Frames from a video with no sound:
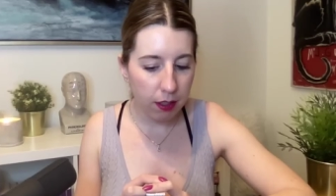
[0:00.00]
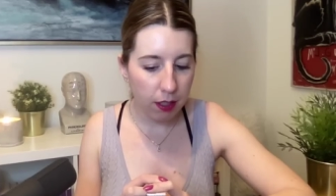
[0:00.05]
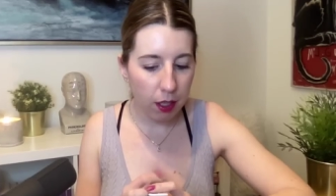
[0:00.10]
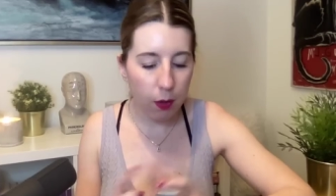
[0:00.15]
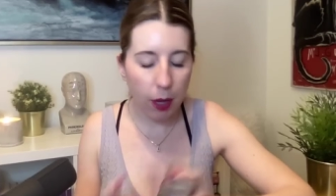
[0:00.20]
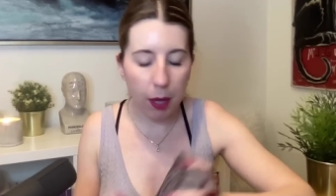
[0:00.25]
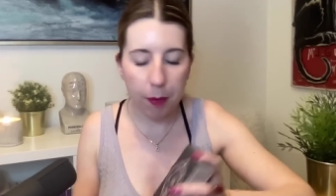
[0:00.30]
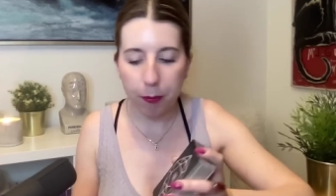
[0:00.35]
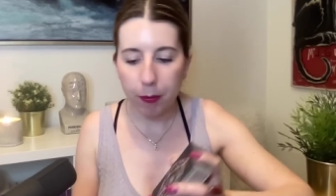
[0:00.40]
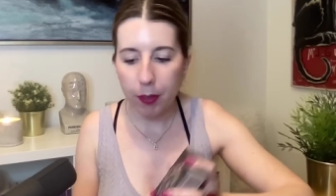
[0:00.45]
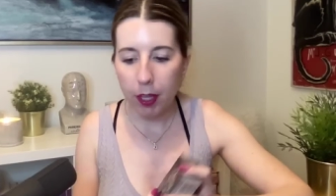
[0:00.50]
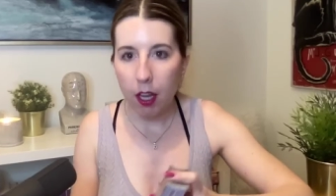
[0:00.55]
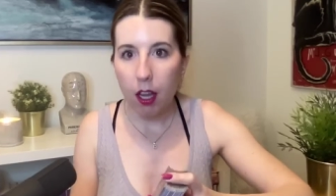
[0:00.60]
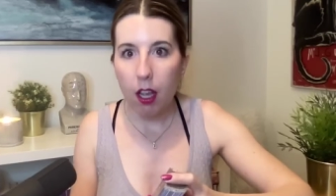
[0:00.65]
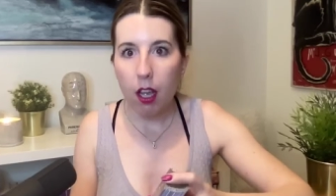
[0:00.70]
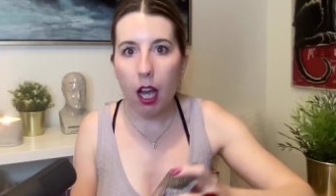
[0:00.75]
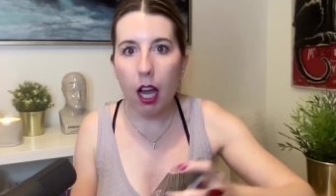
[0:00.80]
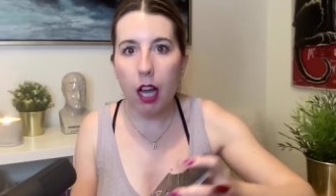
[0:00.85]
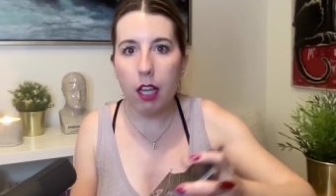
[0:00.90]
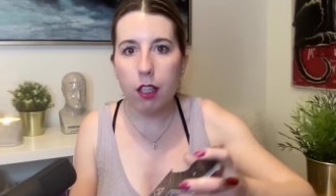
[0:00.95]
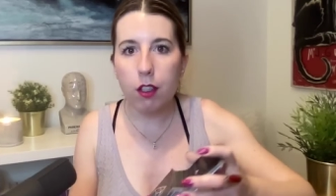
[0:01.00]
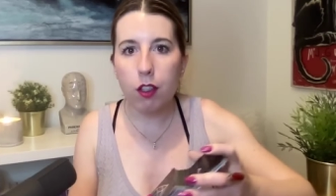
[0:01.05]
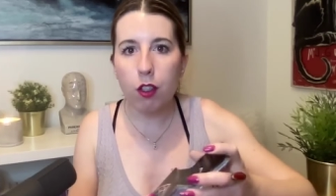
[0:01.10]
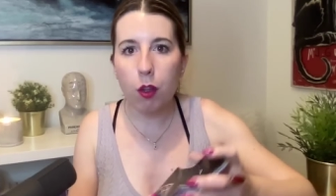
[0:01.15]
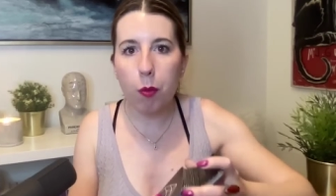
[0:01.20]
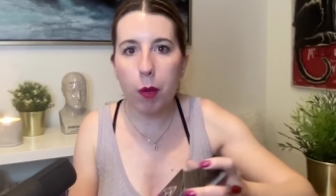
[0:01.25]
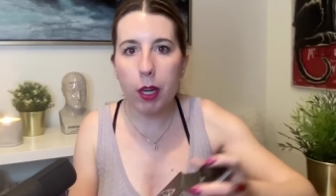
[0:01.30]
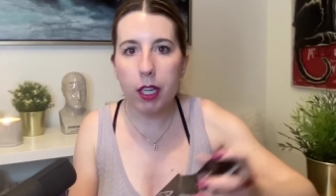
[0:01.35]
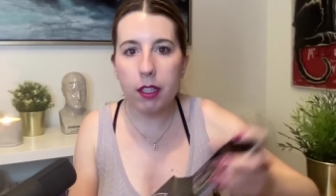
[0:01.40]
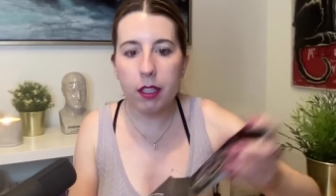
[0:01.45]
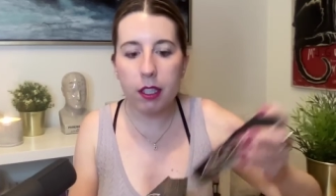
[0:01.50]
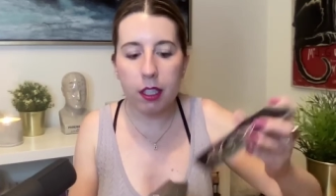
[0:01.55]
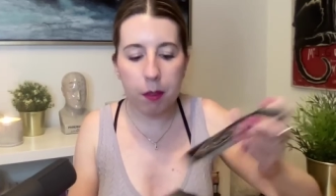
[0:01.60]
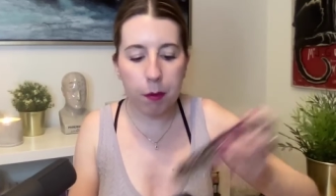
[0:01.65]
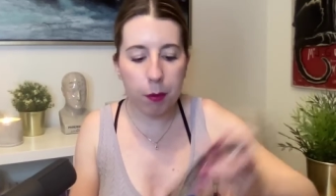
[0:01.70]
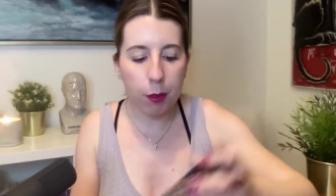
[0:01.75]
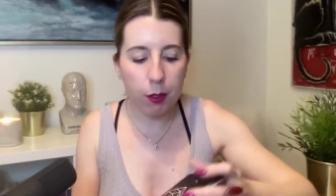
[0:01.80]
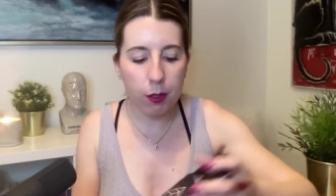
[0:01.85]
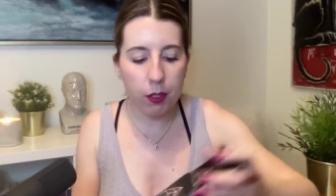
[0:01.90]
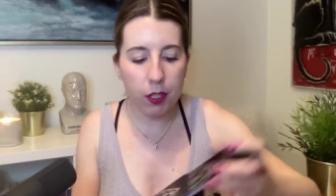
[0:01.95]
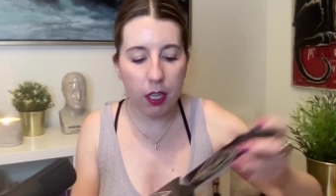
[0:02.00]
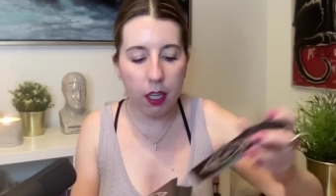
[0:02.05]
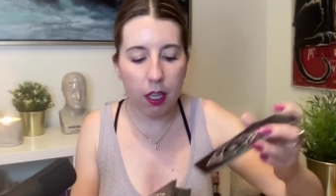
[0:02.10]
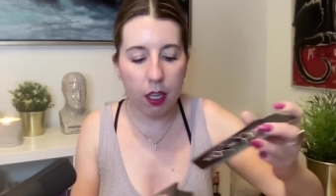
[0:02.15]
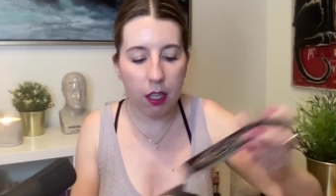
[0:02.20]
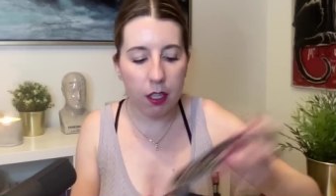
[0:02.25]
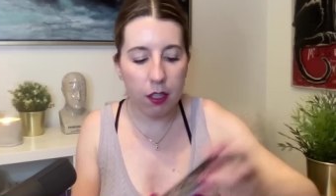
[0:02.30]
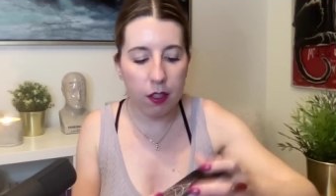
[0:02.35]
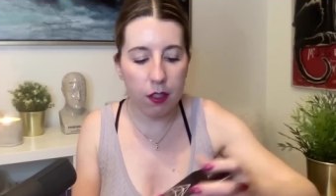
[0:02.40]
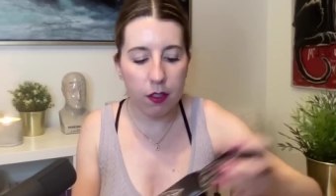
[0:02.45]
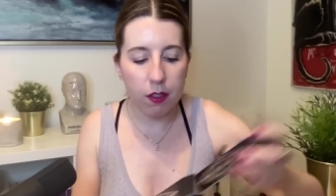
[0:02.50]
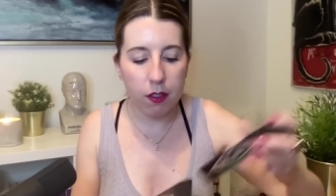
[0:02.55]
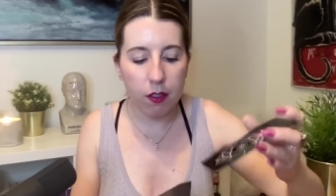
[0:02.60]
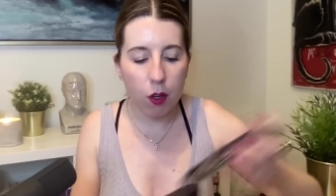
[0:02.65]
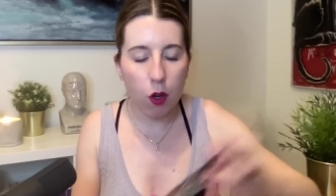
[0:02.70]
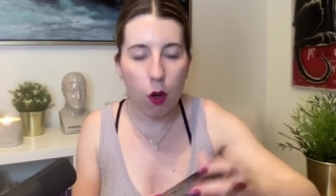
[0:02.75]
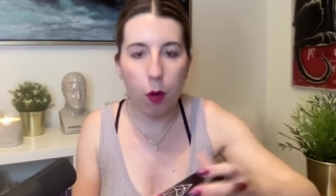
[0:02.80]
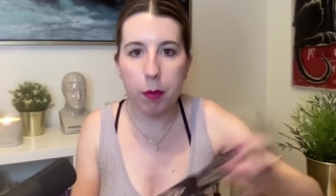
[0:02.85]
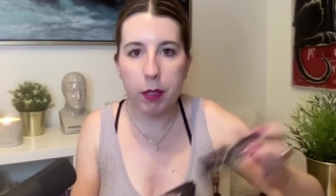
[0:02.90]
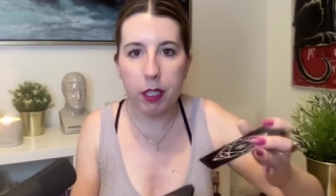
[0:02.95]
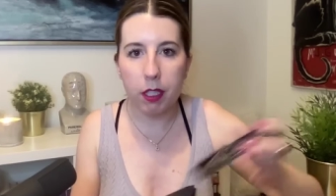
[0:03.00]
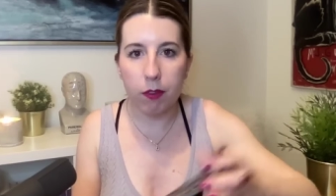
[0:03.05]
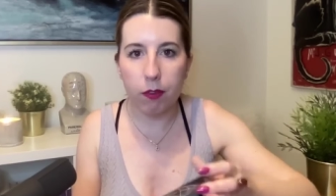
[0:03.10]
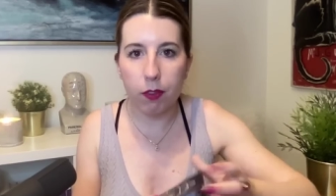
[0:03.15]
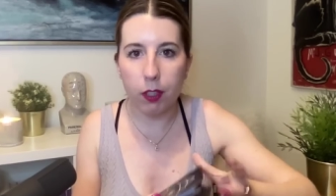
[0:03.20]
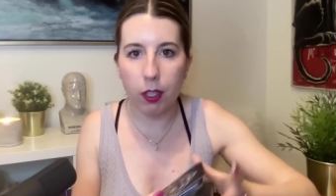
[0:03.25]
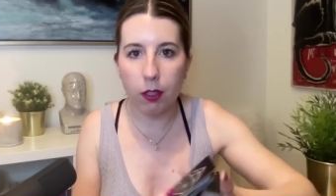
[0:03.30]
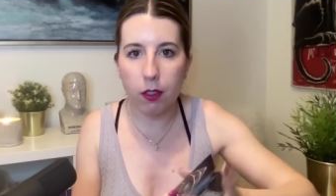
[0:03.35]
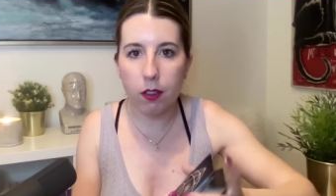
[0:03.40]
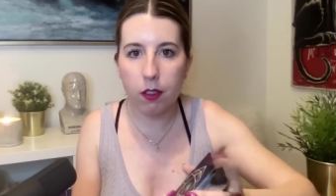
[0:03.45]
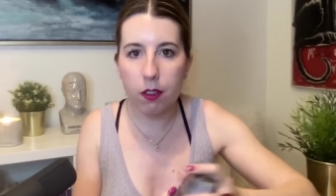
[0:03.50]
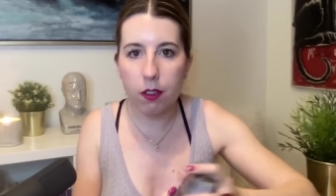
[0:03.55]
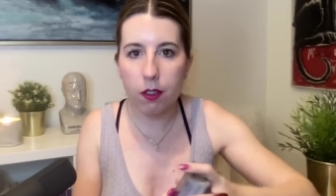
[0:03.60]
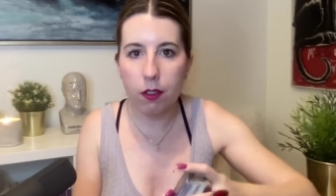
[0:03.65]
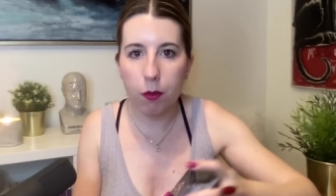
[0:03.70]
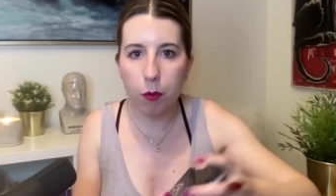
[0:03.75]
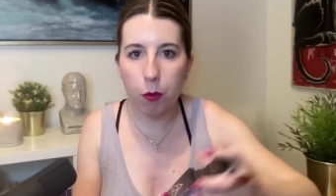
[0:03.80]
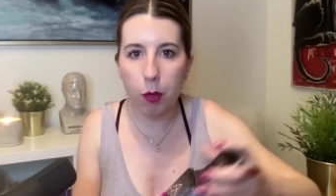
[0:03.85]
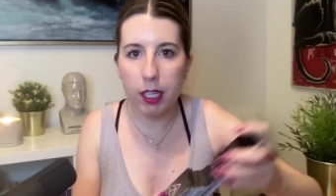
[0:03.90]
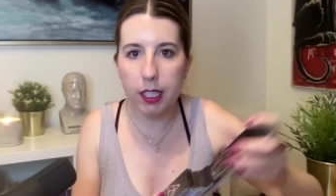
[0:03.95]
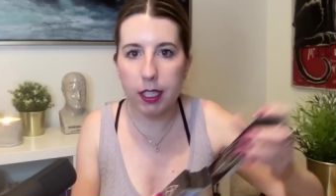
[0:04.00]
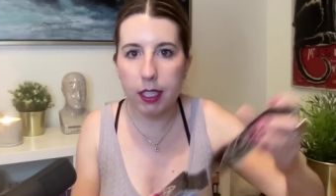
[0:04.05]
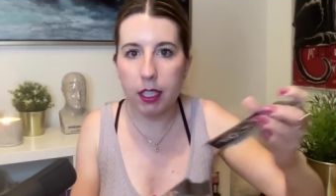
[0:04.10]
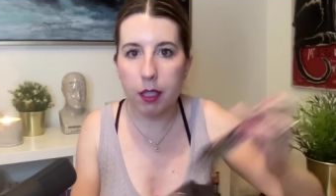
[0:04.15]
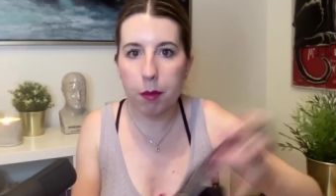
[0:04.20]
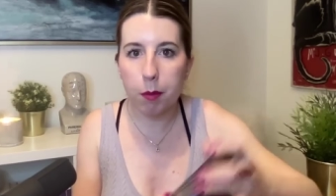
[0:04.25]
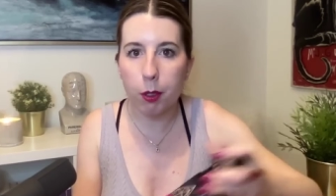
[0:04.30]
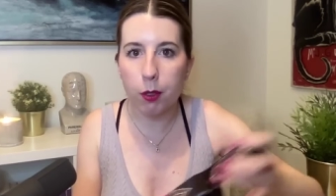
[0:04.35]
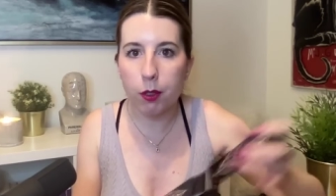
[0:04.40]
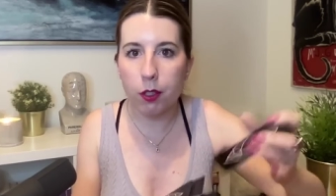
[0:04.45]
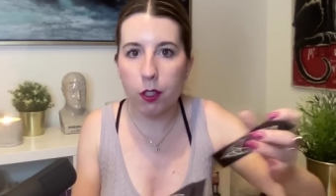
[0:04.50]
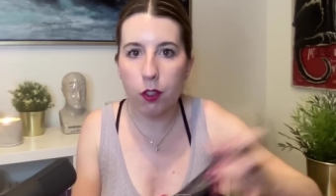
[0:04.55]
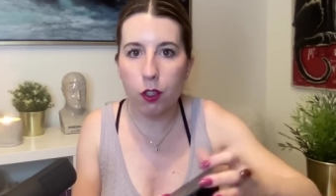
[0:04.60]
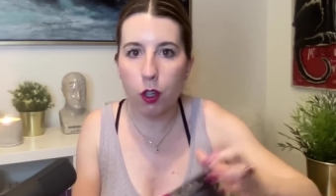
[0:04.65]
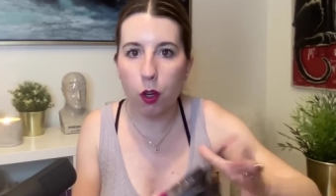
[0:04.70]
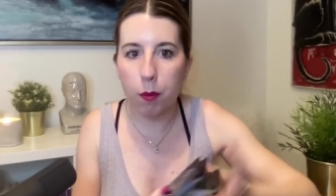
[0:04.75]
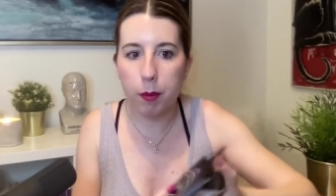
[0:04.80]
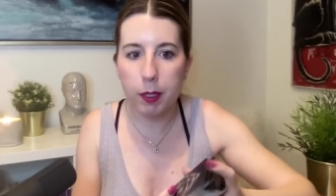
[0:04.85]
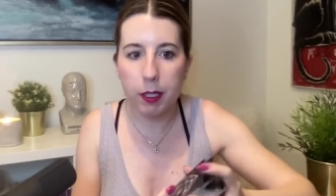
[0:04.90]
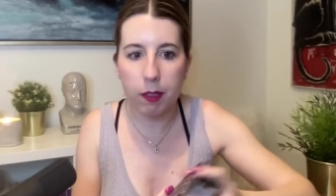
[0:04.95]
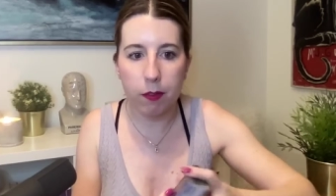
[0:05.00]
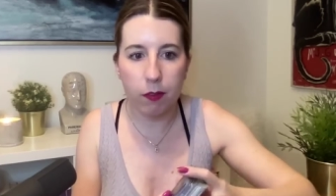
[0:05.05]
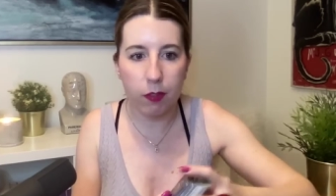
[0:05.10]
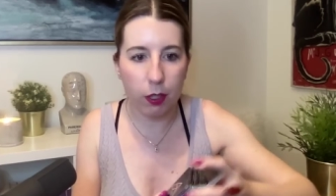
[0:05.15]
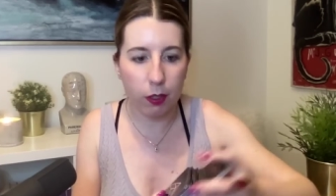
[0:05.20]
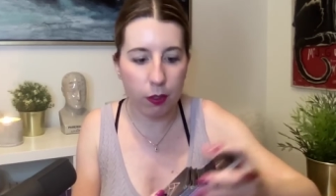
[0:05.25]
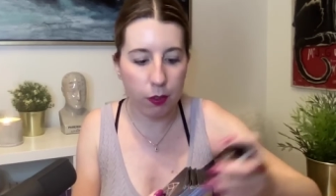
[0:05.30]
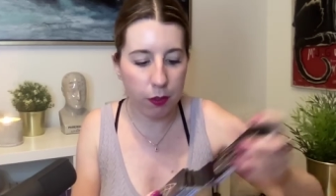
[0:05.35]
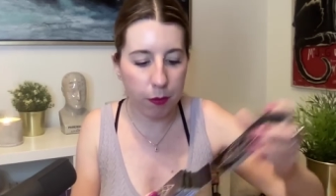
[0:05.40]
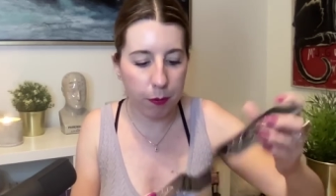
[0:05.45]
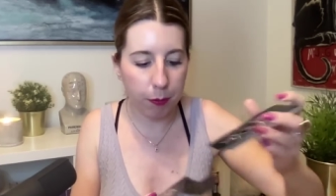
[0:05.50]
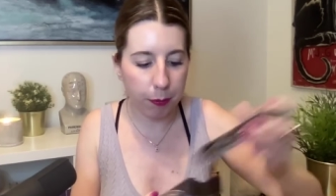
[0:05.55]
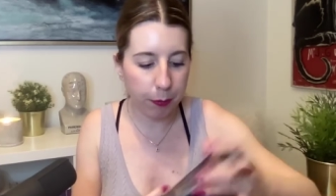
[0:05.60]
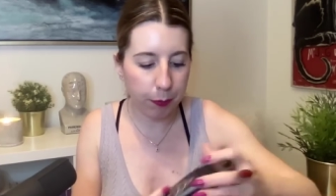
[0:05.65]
Okay. Uh, so, what is this person's hopes and fears? What is this person's hopes and fears?